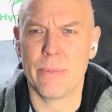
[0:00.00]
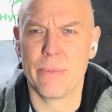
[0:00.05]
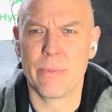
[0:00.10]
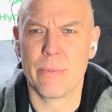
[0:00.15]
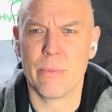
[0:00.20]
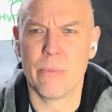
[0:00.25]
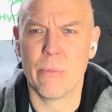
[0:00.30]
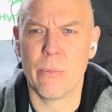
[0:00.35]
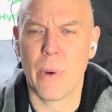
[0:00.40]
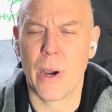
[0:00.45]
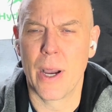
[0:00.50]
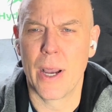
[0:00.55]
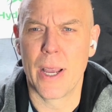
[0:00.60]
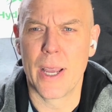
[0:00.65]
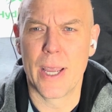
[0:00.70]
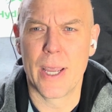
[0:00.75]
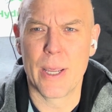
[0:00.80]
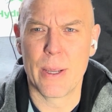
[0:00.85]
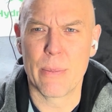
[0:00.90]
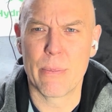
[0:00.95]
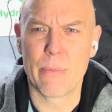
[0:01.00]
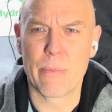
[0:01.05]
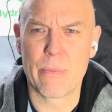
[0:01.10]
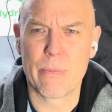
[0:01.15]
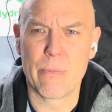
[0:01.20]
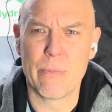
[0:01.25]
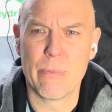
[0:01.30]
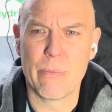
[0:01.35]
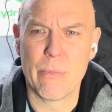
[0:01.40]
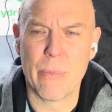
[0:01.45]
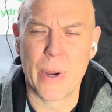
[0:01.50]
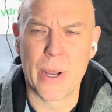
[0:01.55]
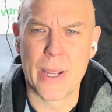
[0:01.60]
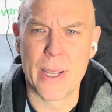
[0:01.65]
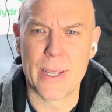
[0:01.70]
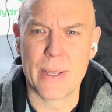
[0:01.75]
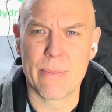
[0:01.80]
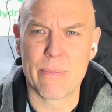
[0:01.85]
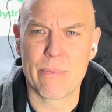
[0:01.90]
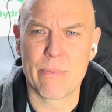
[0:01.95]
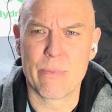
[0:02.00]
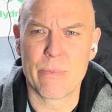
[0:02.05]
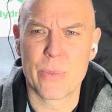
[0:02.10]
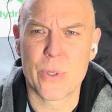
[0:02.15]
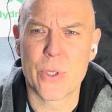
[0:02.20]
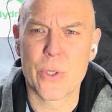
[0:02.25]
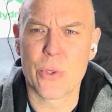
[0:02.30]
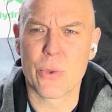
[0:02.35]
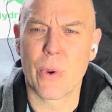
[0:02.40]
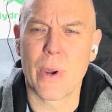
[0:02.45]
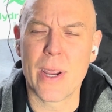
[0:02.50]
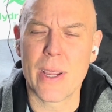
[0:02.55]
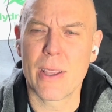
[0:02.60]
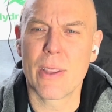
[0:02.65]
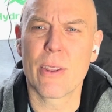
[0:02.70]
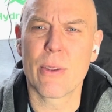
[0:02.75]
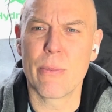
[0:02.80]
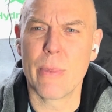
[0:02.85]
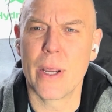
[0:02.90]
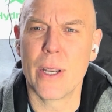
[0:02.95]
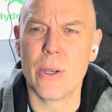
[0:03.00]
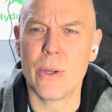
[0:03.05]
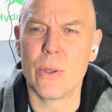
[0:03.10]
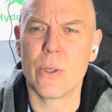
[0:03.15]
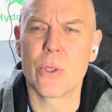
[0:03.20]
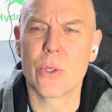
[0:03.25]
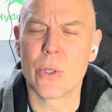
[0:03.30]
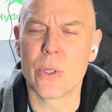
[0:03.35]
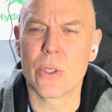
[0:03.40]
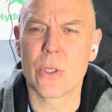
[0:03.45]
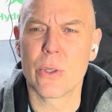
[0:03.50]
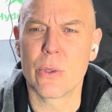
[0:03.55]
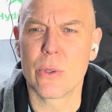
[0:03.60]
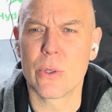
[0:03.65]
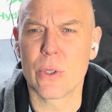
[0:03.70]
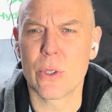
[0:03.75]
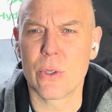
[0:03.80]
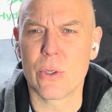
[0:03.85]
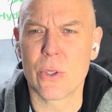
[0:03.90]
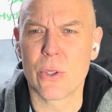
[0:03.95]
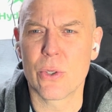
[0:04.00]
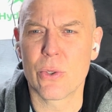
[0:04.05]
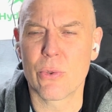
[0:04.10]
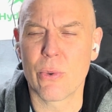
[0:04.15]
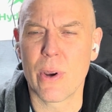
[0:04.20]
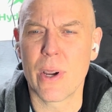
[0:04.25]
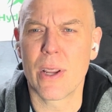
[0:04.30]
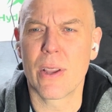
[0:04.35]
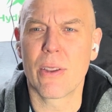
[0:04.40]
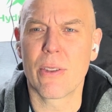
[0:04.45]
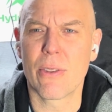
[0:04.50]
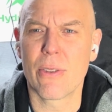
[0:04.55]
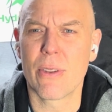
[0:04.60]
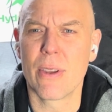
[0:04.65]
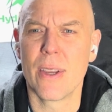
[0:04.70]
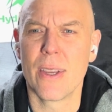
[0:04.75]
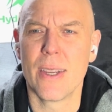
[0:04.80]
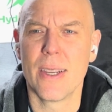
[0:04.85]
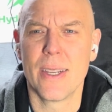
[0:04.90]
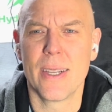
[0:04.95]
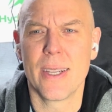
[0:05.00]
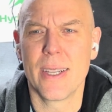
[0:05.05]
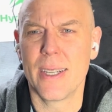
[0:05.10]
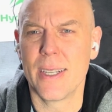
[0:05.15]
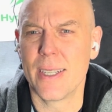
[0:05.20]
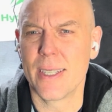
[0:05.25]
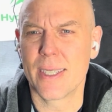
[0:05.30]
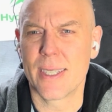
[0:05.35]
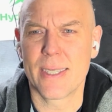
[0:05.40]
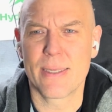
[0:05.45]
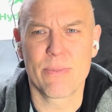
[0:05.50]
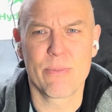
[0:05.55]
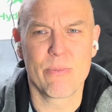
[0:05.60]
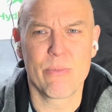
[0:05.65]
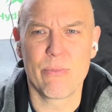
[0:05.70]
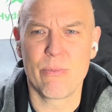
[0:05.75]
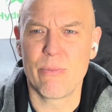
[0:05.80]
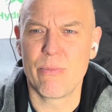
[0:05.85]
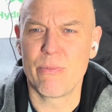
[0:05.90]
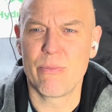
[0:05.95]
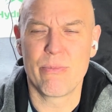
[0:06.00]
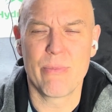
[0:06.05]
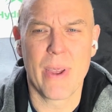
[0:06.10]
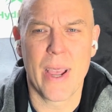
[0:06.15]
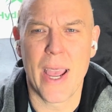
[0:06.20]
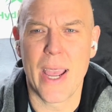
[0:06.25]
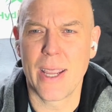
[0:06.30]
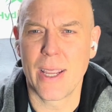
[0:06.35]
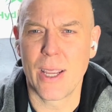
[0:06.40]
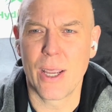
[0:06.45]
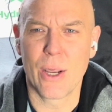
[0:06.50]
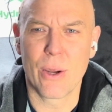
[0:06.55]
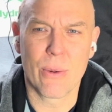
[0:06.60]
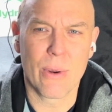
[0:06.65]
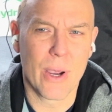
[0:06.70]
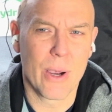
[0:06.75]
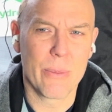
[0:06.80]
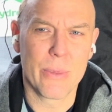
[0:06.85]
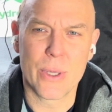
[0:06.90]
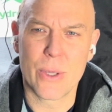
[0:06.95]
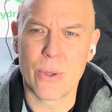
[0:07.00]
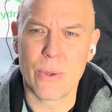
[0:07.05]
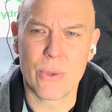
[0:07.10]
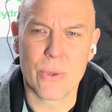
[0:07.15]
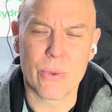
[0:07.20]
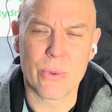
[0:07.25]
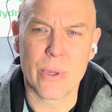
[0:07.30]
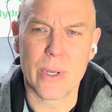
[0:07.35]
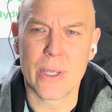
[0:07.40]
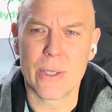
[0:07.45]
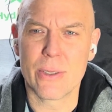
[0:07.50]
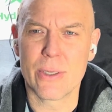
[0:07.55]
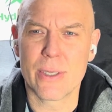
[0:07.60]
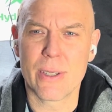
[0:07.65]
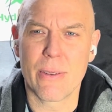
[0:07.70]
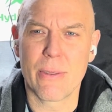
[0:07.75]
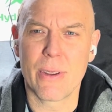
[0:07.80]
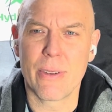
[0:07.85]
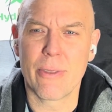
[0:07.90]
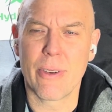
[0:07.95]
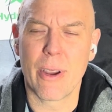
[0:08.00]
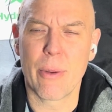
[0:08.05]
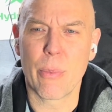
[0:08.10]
My strength, my nutrient solution strength, is hanging around between 375